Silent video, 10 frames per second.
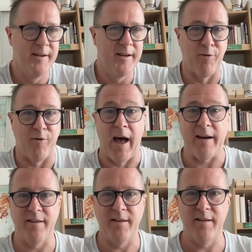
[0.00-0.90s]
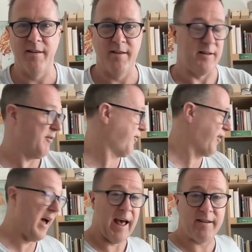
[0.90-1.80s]
In fact,
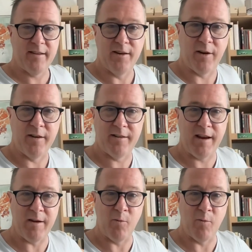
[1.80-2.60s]
you can see